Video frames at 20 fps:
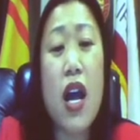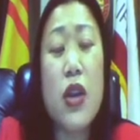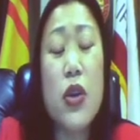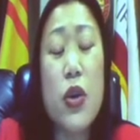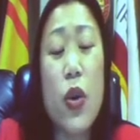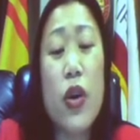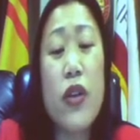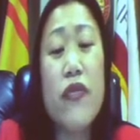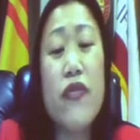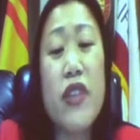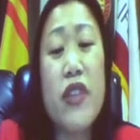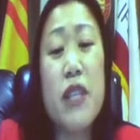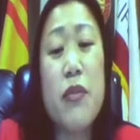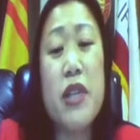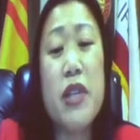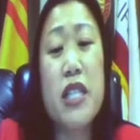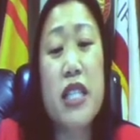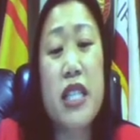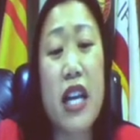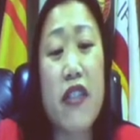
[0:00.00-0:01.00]
North
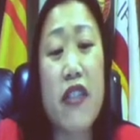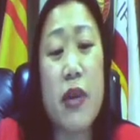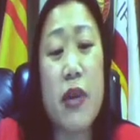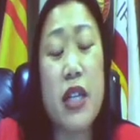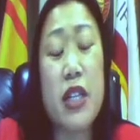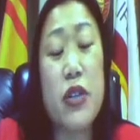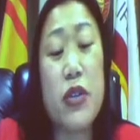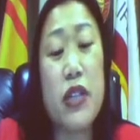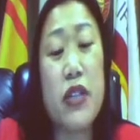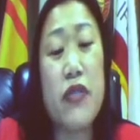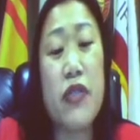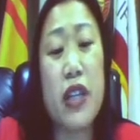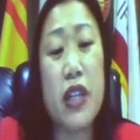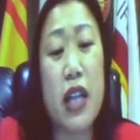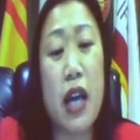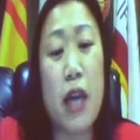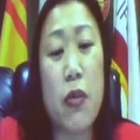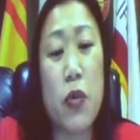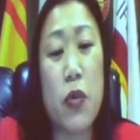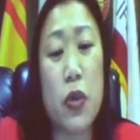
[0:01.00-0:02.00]
Mideast Governor's a good
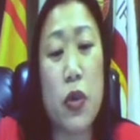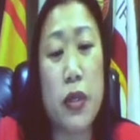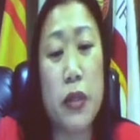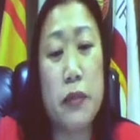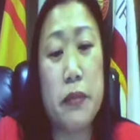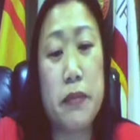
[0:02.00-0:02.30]
one.